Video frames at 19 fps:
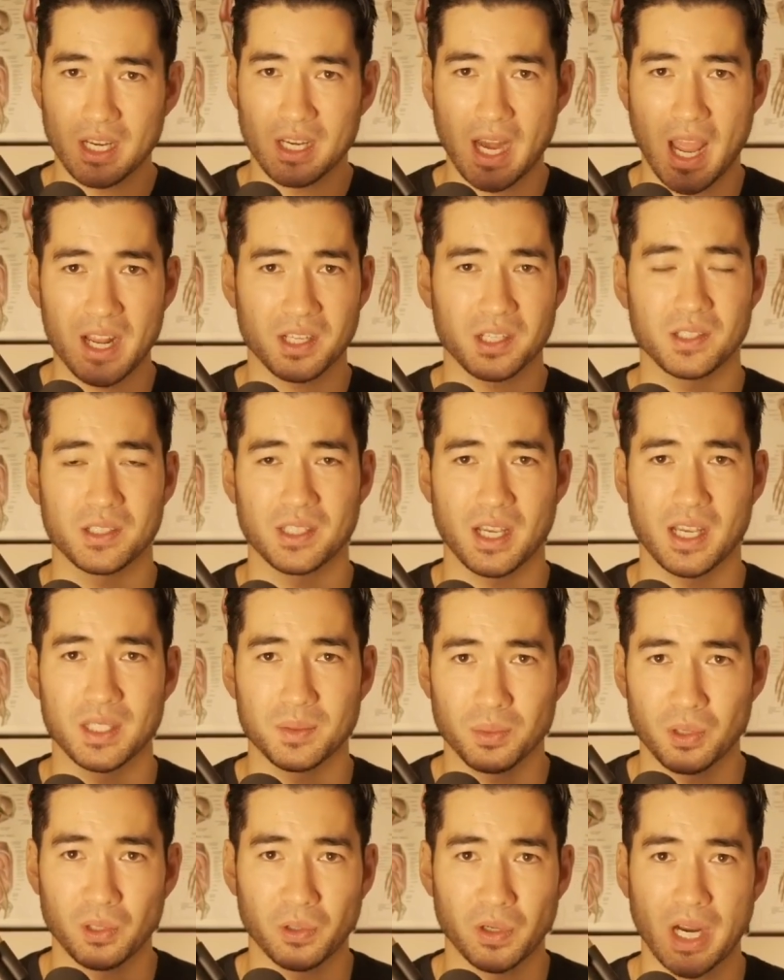an exercise
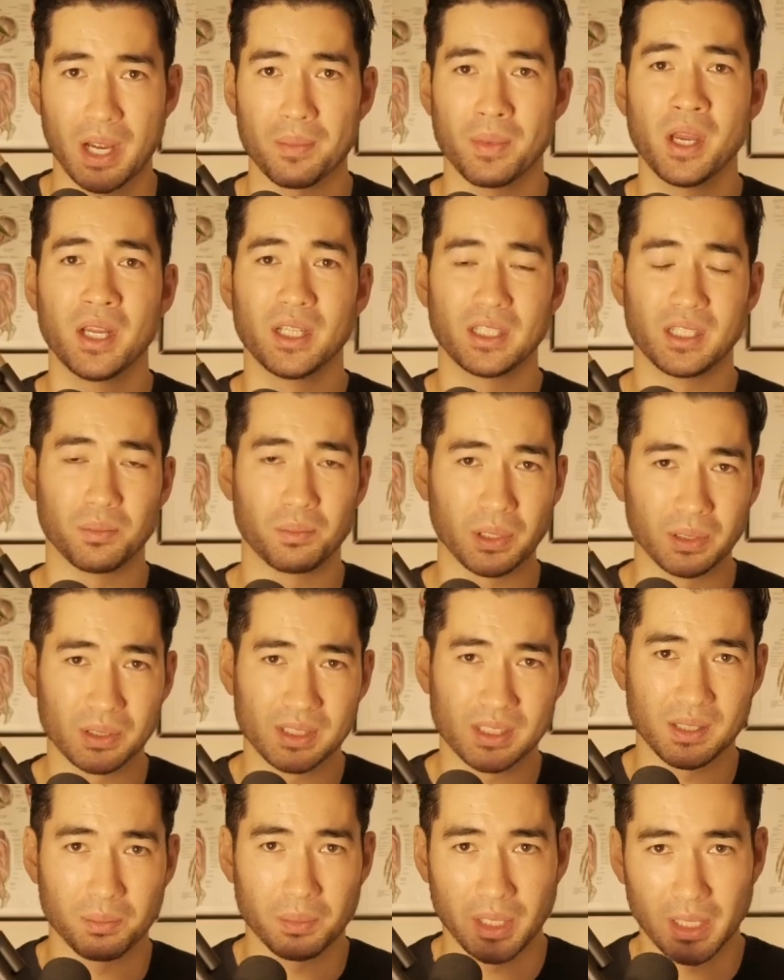program to build
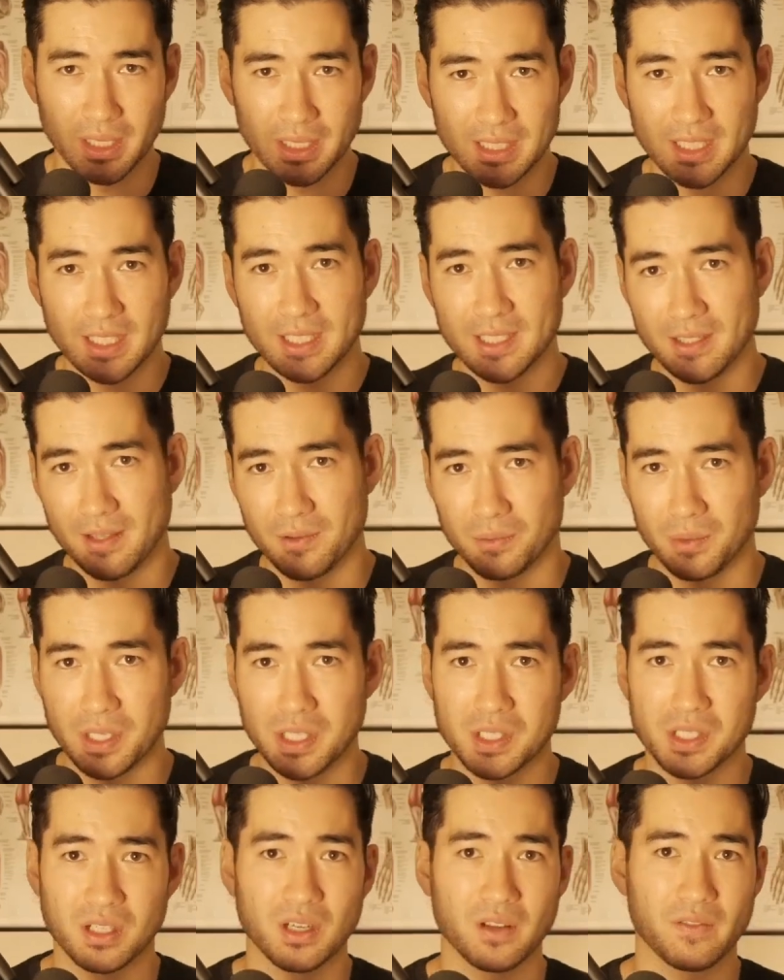stability to the
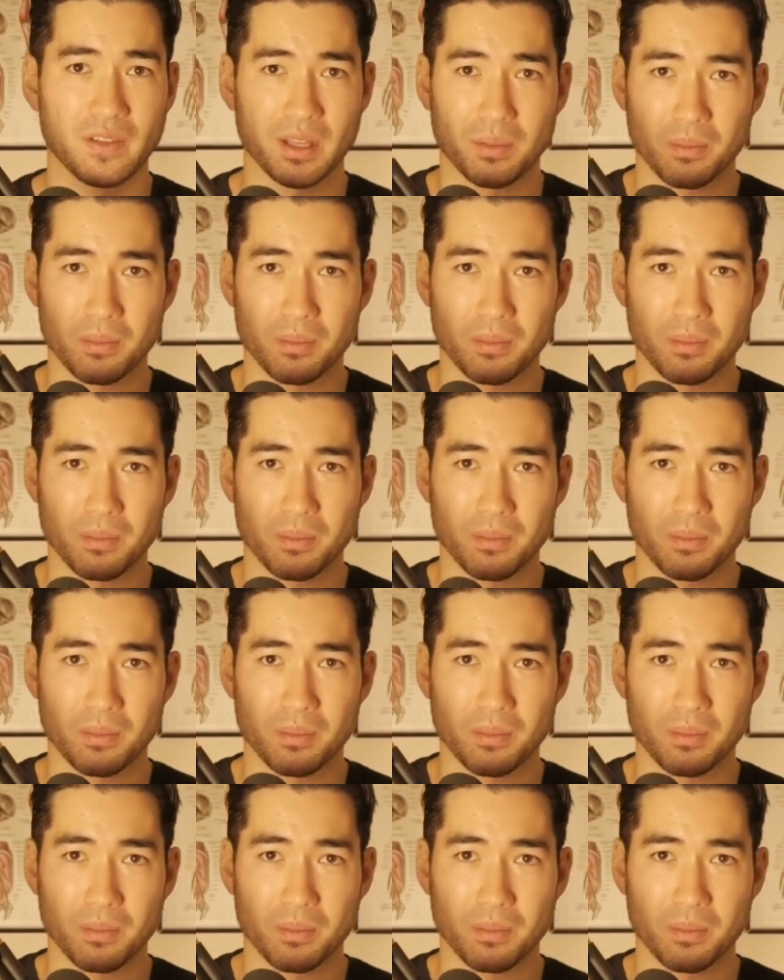region of the